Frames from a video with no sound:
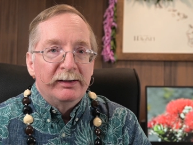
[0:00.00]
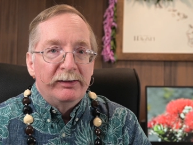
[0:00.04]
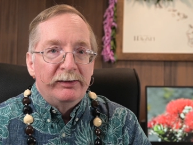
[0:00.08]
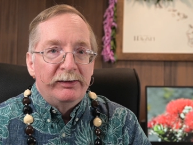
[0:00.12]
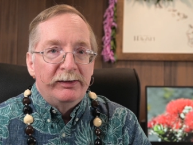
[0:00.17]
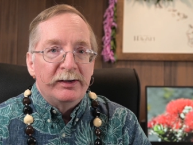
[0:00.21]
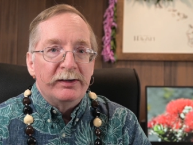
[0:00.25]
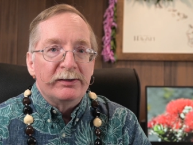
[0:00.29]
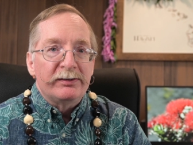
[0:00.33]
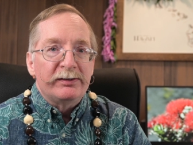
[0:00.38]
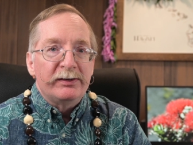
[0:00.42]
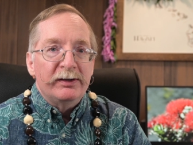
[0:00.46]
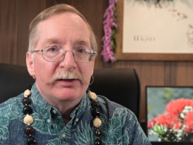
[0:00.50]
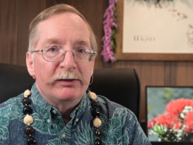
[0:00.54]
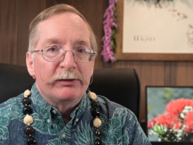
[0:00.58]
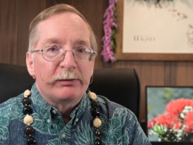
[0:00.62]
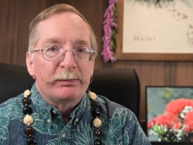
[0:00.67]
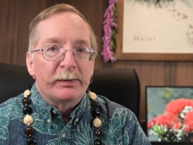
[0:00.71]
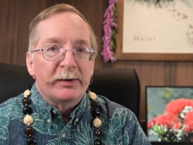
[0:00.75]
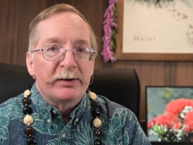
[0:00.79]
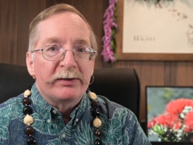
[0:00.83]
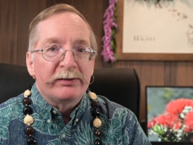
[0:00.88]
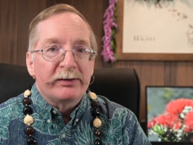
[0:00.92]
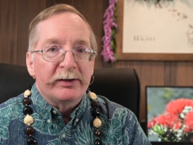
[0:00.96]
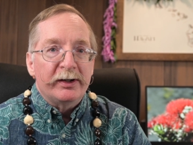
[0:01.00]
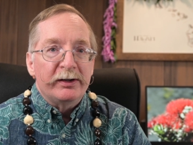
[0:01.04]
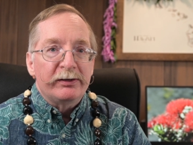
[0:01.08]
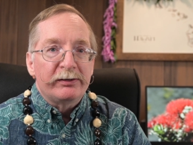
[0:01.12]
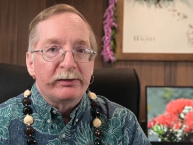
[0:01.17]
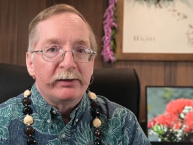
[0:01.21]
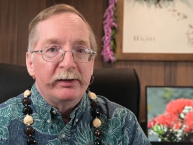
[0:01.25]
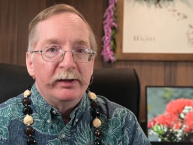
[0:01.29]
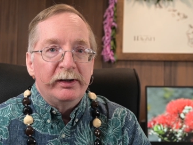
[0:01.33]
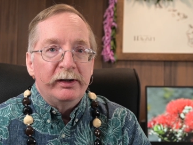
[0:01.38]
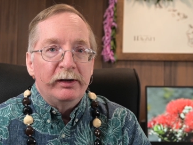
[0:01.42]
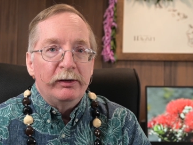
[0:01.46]
This is
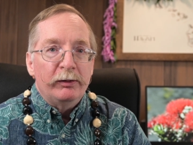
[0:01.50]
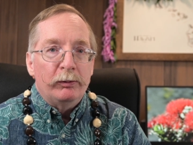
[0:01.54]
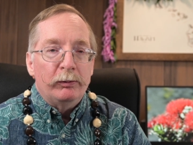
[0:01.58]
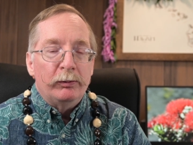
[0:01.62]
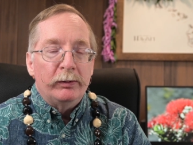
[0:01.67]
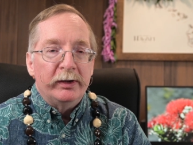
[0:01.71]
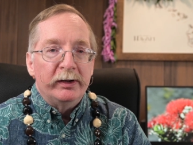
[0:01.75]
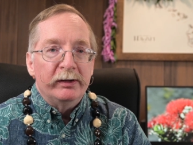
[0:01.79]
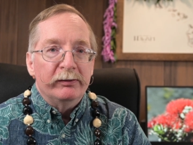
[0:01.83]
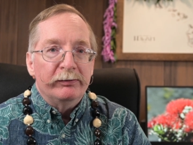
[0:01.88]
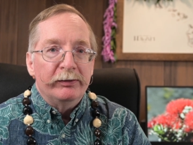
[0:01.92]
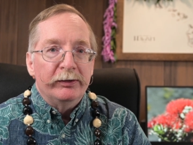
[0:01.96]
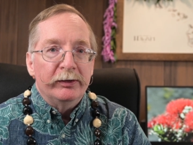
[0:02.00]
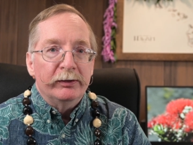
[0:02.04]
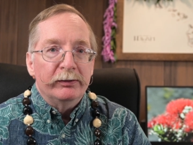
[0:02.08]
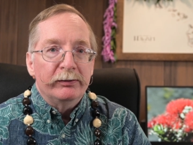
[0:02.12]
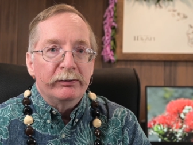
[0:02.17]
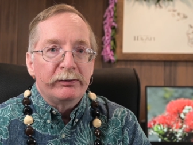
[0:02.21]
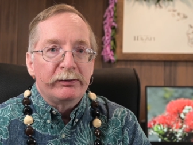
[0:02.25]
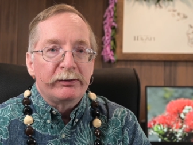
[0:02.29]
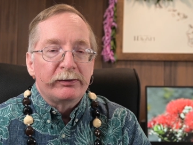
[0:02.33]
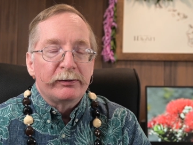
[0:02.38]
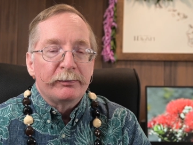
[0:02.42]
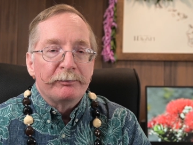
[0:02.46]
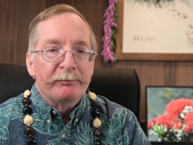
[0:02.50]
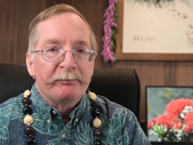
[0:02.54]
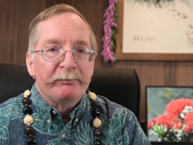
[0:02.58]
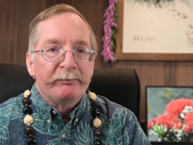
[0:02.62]
precisely one of those.